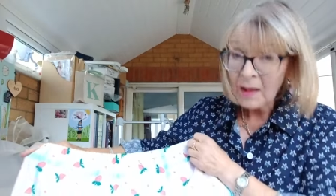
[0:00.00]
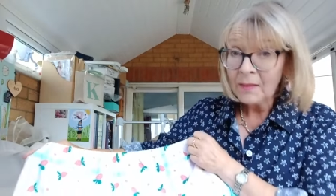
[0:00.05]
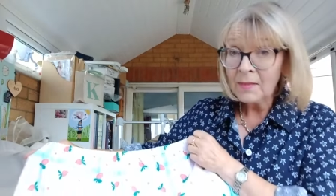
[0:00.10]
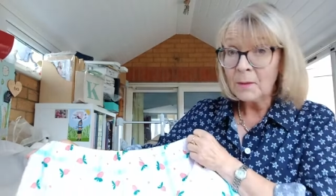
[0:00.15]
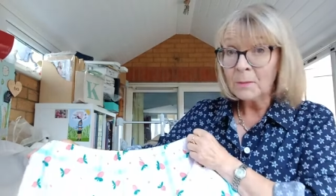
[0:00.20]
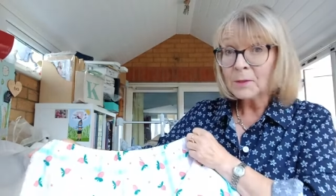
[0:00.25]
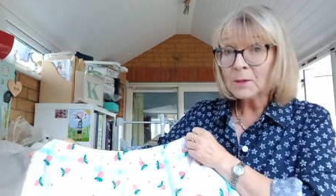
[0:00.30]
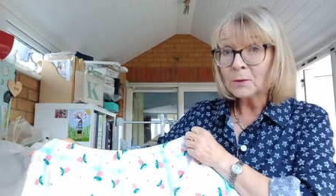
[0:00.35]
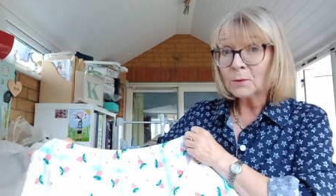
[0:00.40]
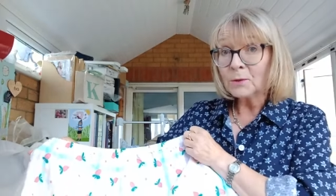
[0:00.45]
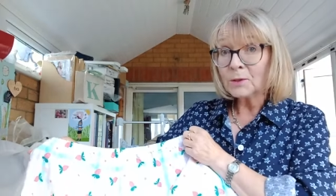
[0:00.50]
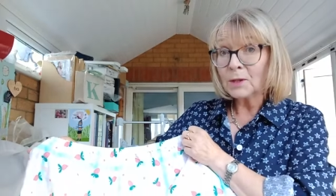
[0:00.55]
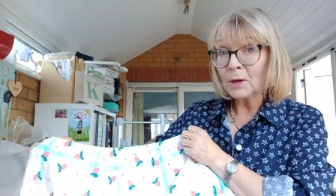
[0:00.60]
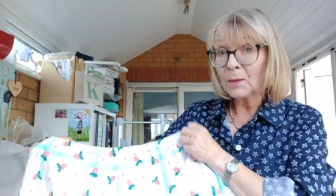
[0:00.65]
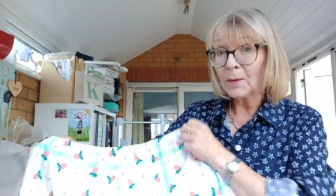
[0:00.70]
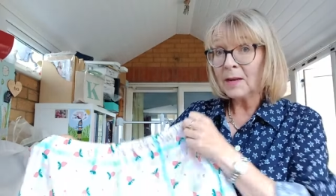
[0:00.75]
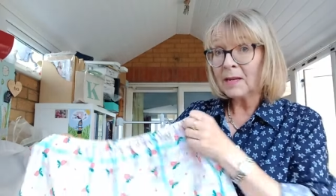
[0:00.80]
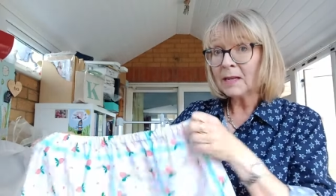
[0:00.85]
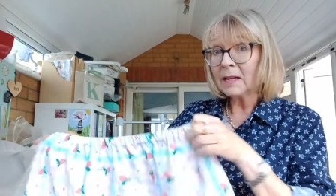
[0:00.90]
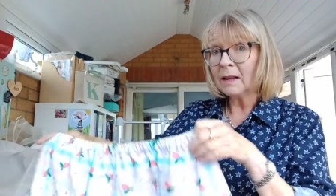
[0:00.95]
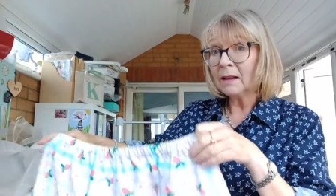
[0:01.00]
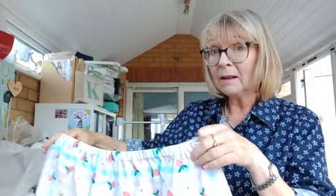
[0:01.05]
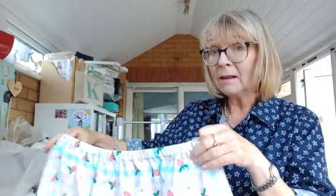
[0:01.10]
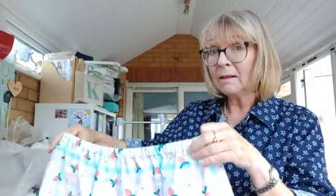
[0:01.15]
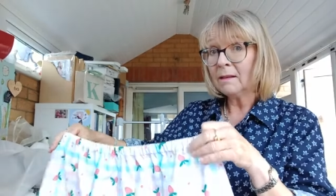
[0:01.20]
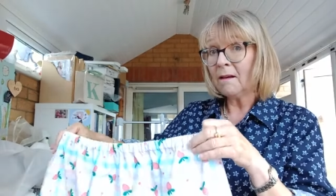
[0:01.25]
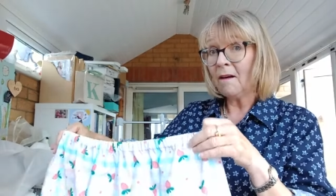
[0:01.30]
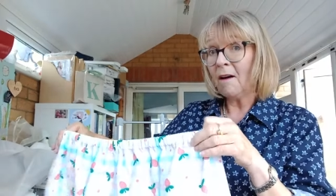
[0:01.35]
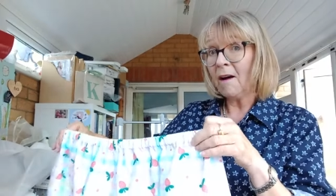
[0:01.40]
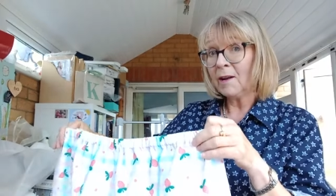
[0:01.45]
there was also a
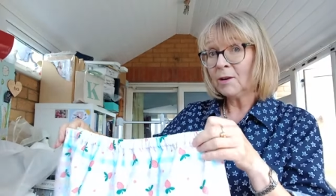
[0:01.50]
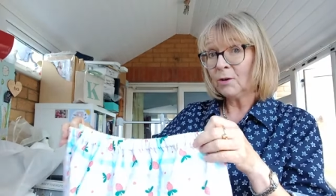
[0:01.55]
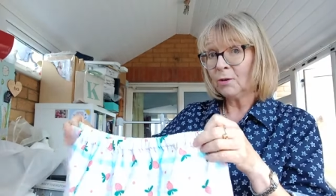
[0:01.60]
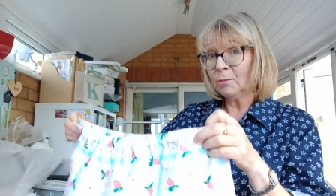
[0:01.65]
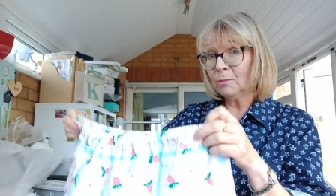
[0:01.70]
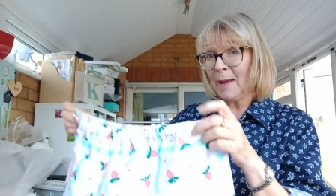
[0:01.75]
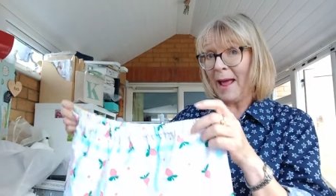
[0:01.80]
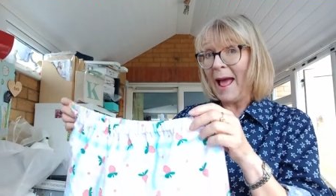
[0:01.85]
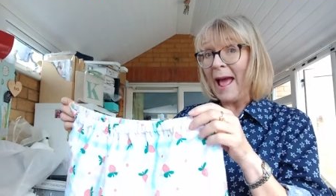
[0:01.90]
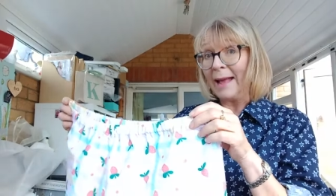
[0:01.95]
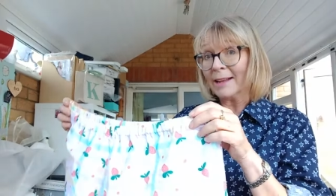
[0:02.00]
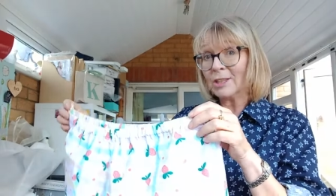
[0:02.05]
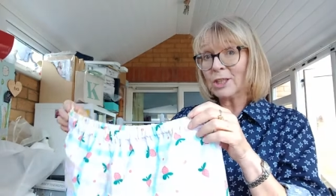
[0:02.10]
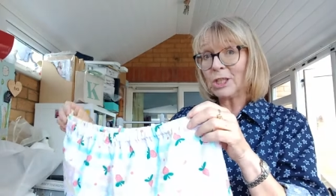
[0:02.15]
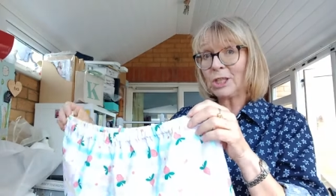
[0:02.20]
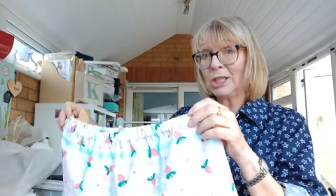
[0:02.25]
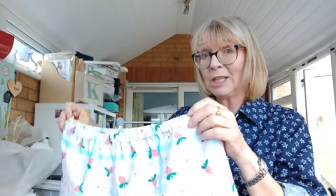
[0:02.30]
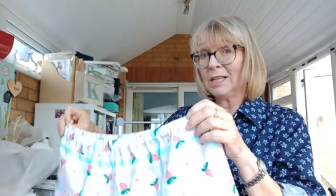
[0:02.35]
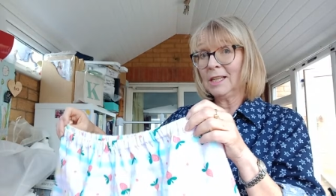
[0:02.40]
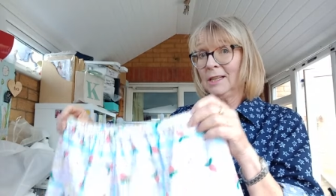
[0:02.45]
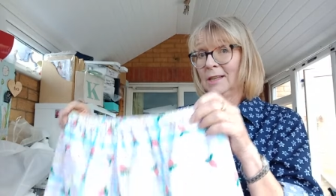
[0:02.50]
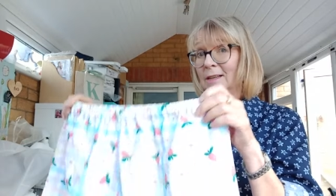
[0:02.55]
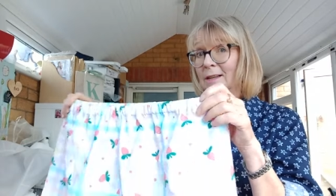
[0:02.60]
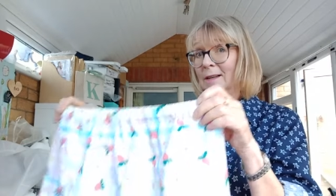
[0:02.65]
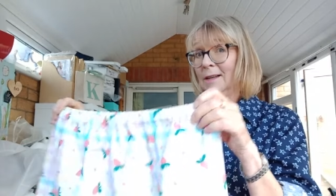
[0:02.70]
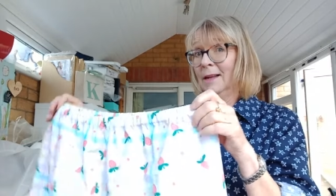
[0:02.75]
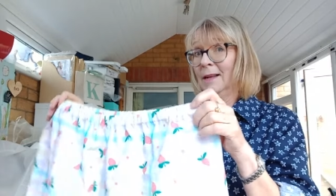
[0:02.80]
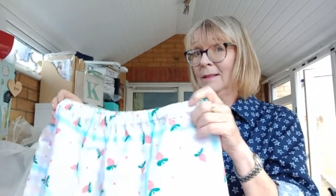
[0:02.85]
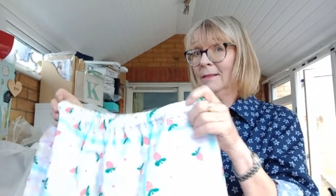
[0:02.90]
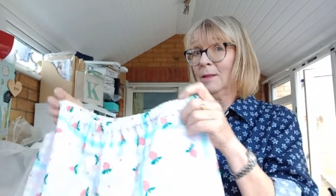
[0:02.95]
little iron-on patch
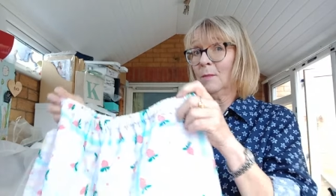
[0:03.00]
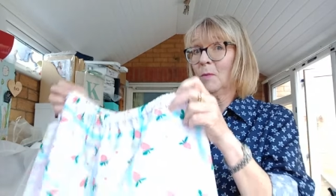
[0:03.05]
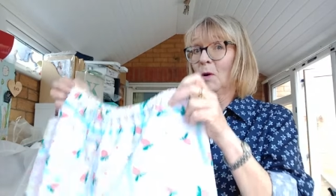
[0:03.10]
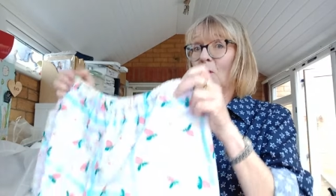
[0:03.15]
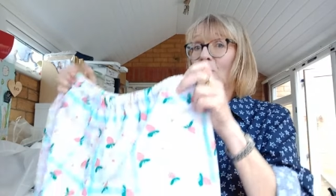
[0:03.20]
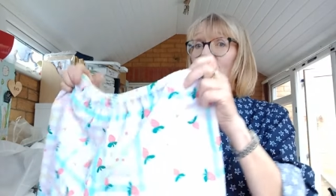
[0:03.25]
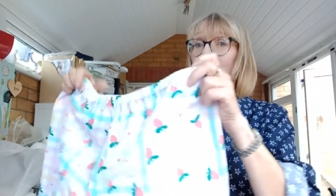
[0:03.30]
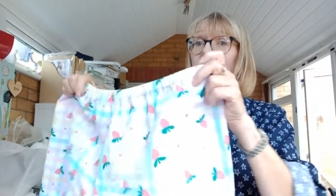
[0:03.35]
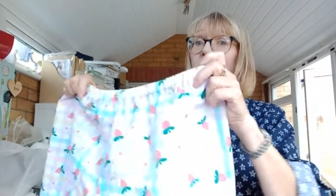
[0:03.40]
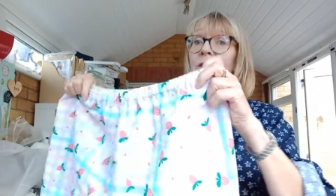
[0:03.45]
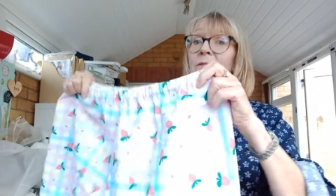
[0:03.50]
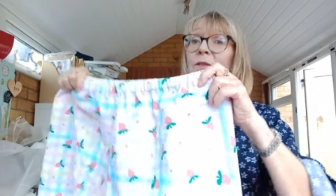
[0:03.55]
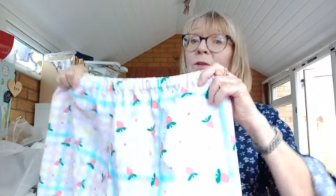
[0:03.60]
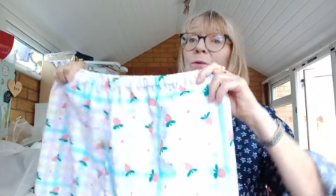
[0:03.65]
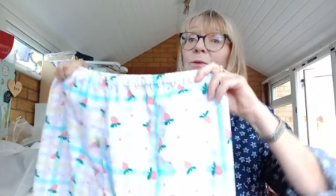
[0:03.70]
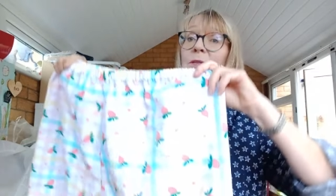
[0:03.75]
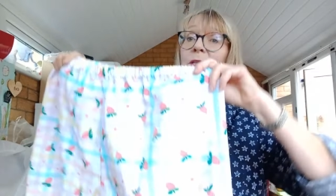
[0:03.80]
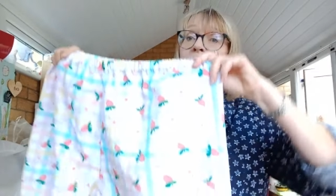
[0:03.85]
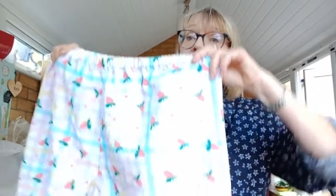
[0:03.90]
in the box. So I've used